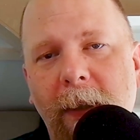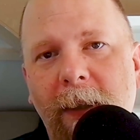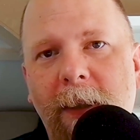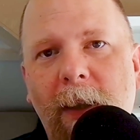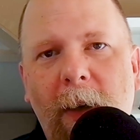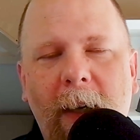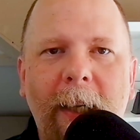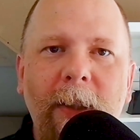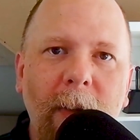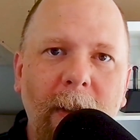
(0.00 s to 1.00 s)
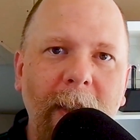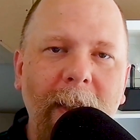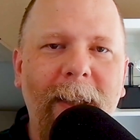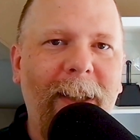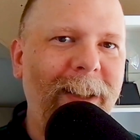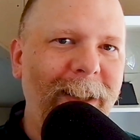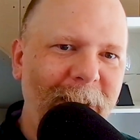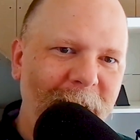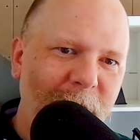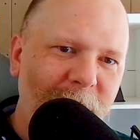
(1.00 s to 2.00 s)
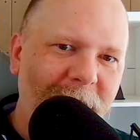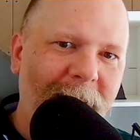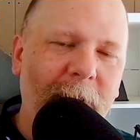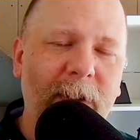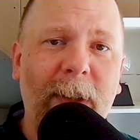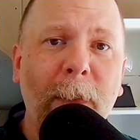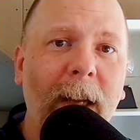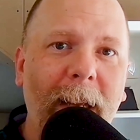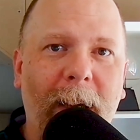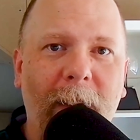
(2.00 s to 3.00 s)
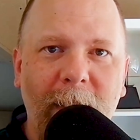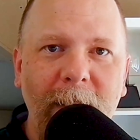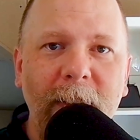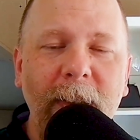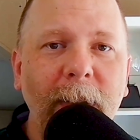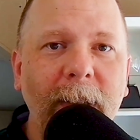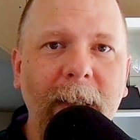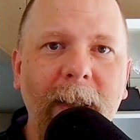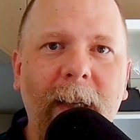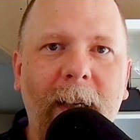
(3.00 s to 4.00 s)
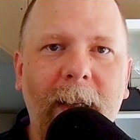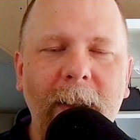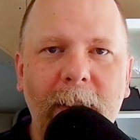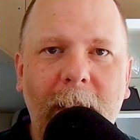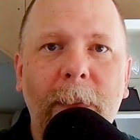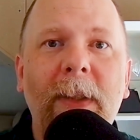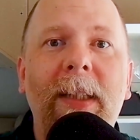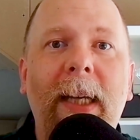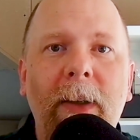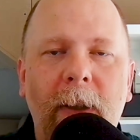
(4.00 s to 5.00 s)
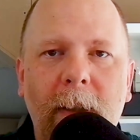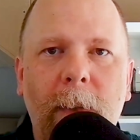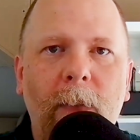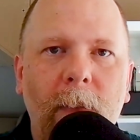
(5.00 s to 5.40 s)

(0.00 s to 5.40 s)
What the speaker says: So I do agree that you should have some layout that you're using. You should have some standard, some